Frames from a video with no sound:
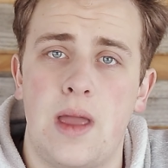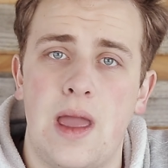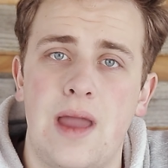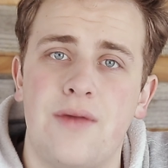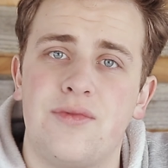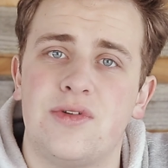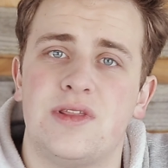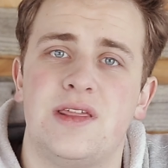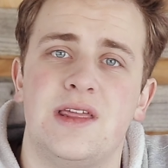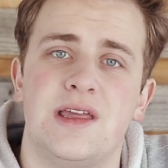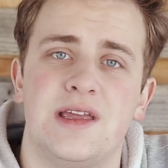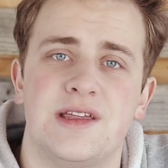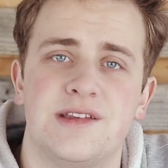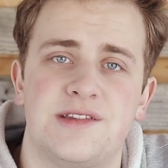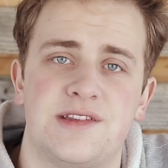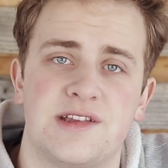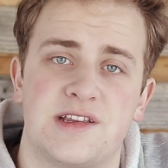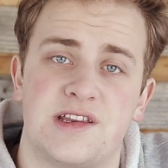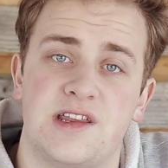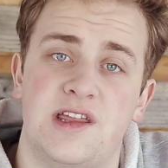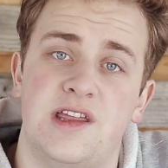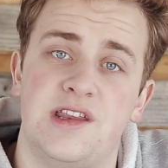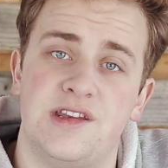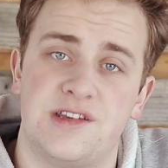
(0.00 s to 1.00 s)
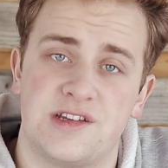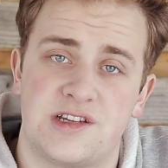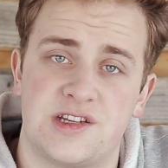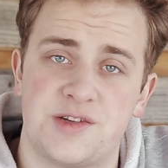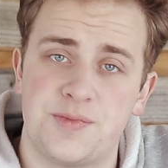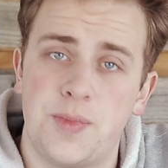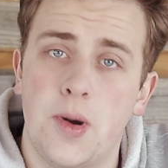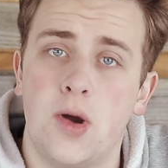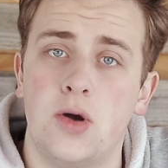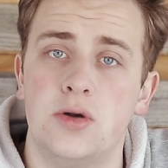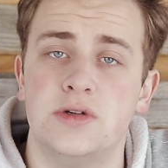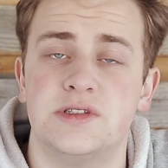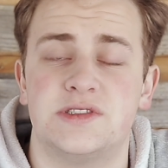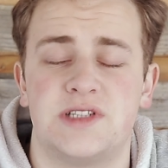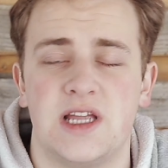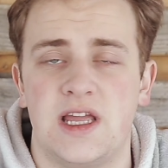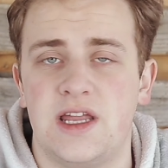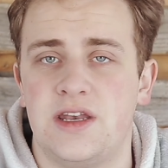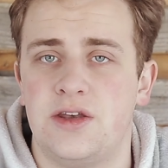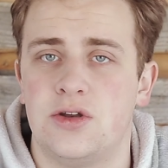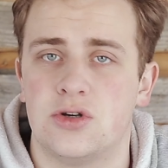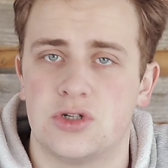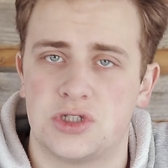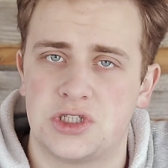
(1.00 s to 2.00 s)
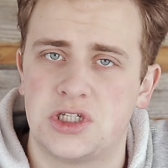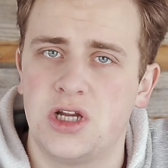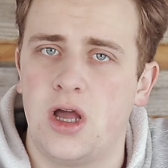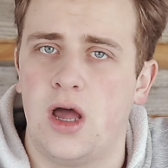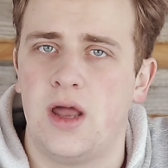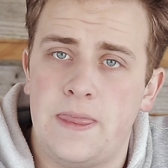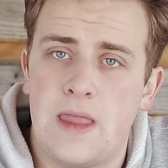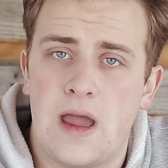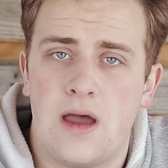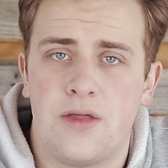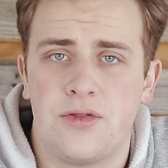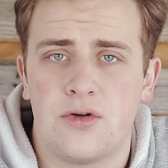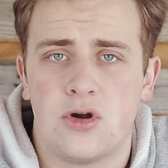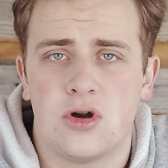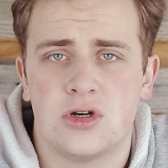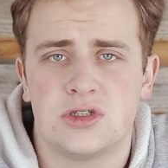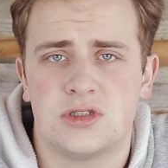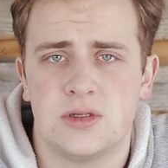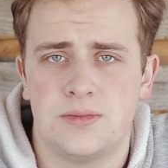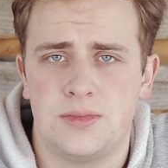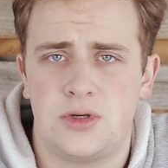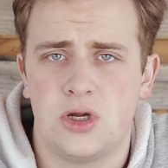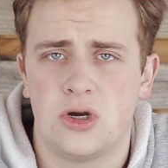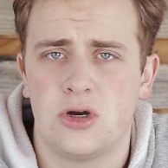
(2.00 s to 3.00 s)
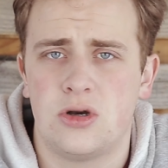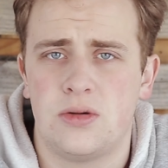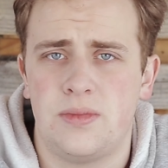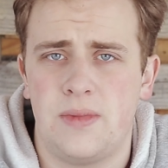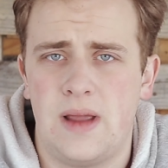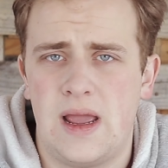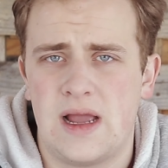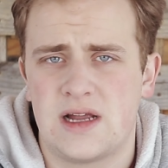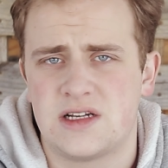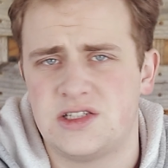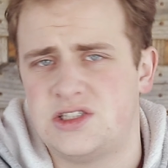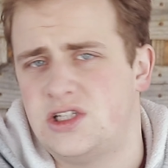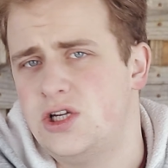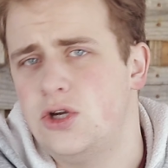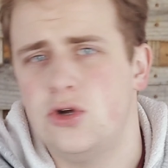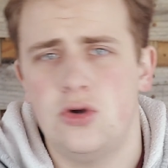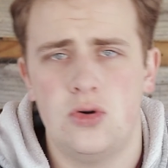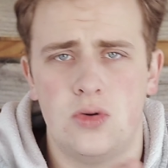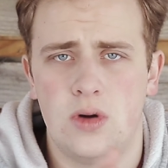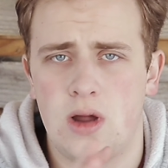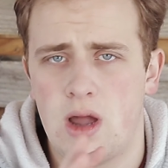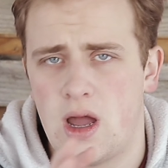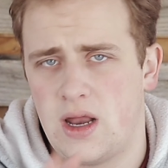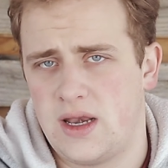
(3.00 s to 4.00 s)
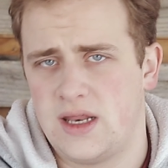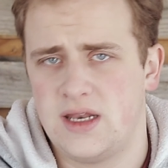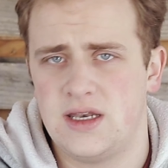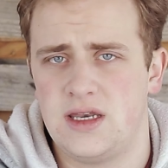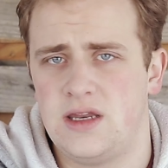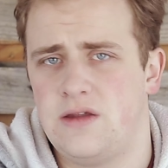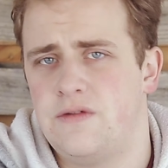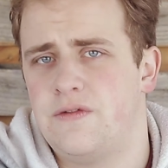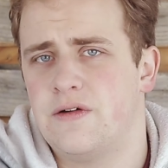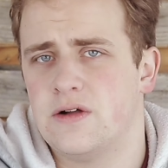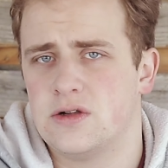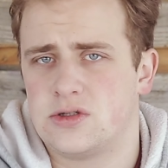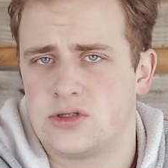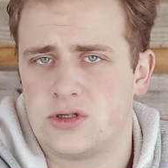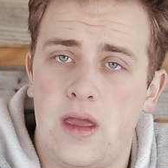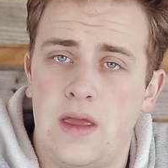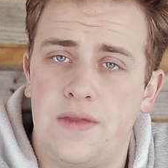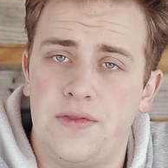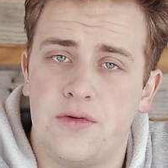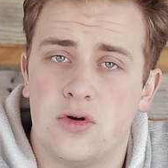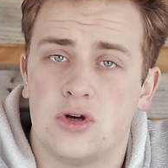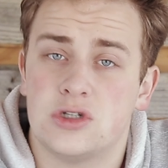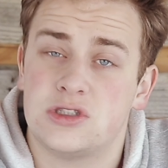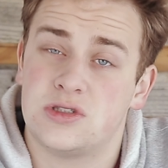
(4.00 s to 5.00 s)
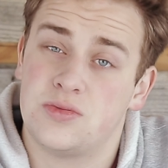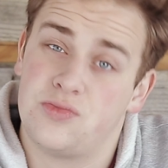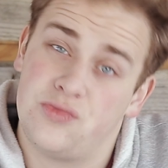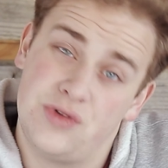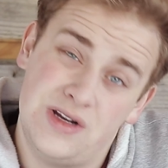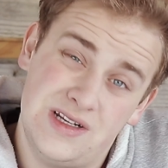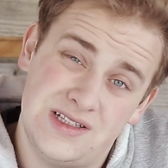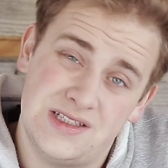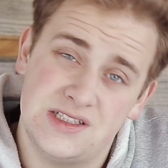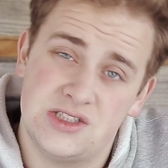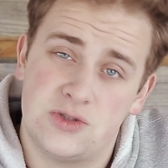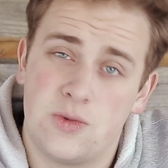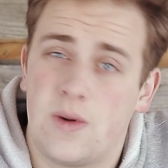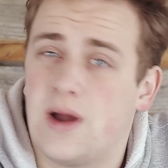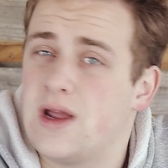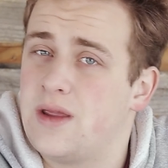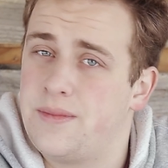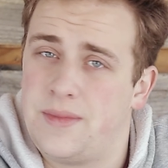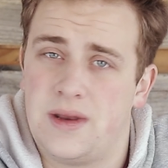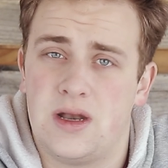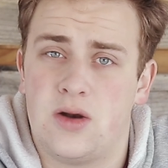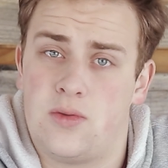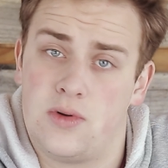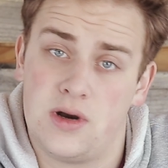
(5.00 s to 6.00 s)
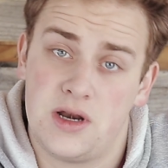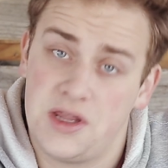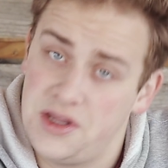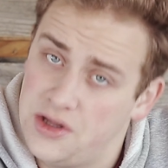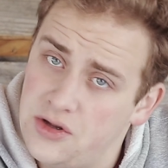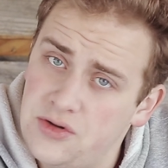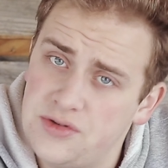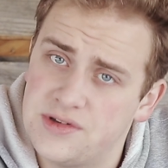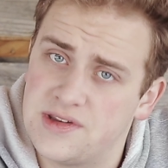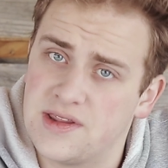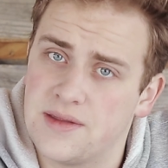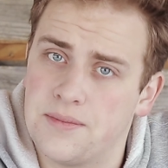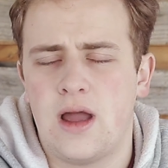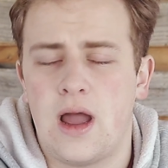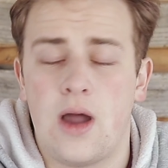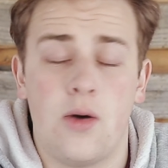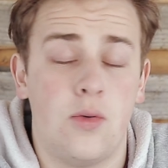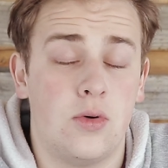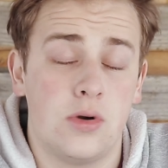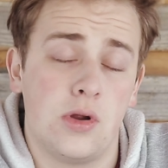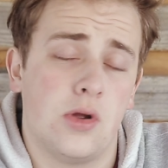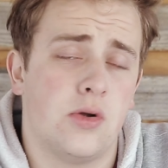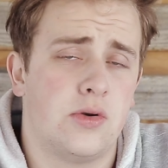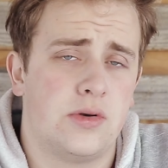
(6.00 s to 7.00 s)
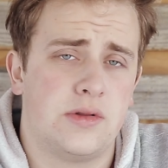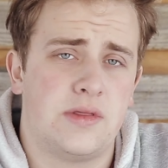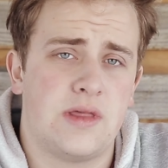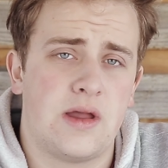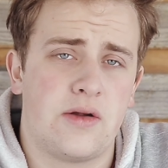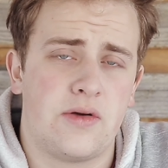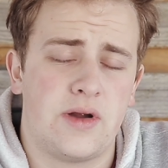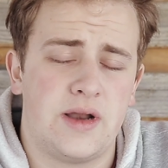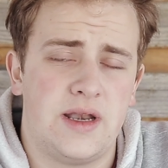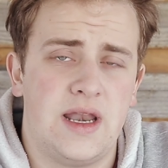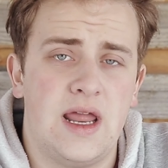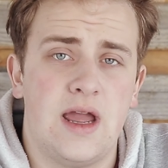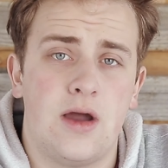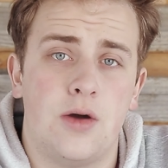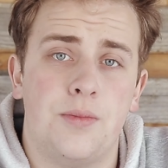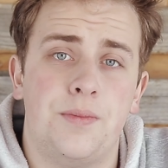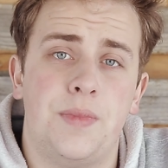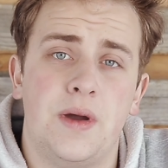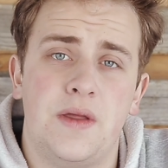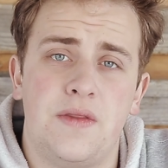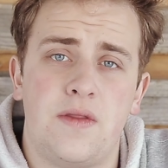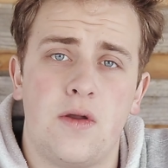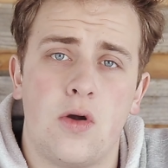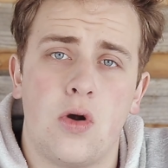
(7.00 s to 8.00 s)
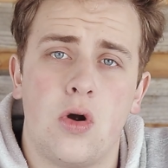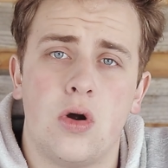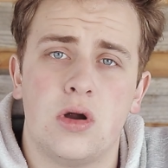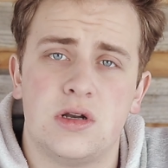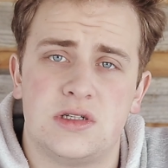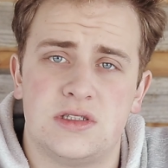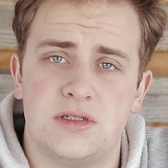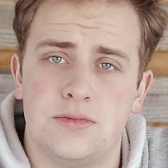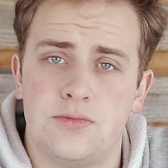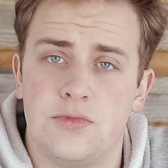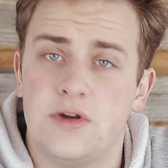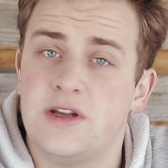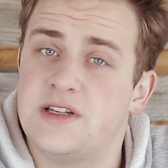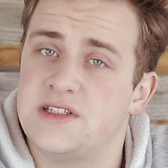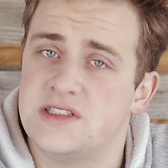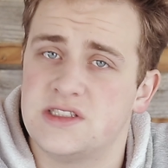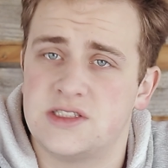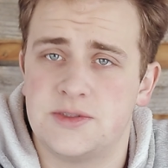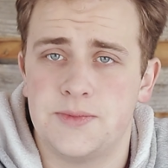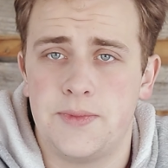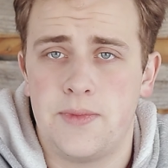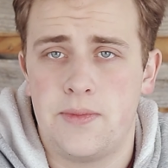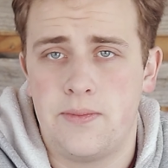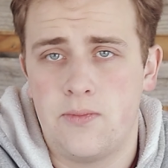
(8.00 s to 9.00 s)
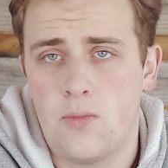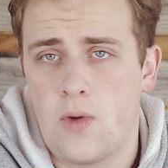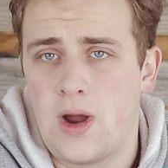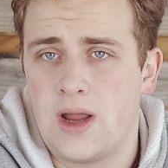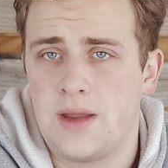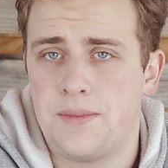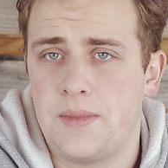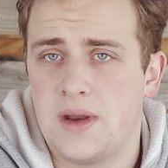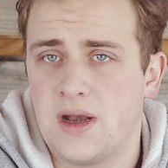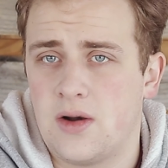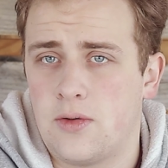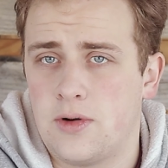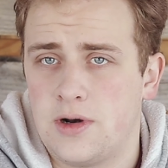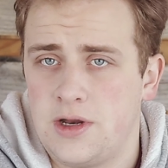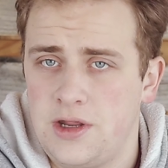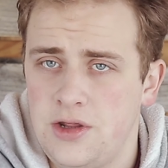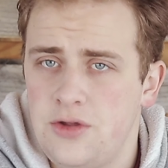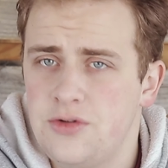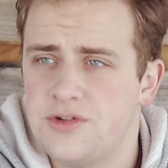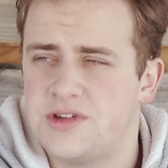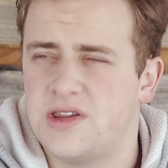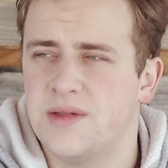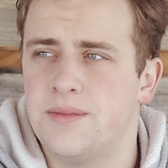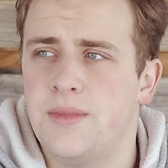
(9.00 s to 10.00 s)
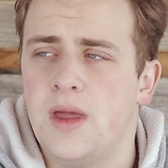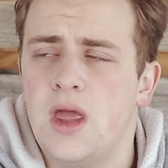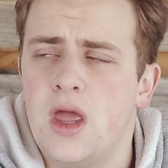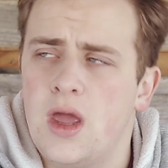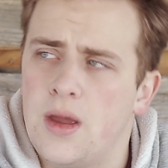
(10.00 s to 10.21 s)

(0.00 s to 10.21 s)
everything is exposed in your shot. Now, there are some turnbacks to an ND filter, and there are some reasons why you may not want to use them. I won't go into that right now, but there are some reasons why you may not want to use them.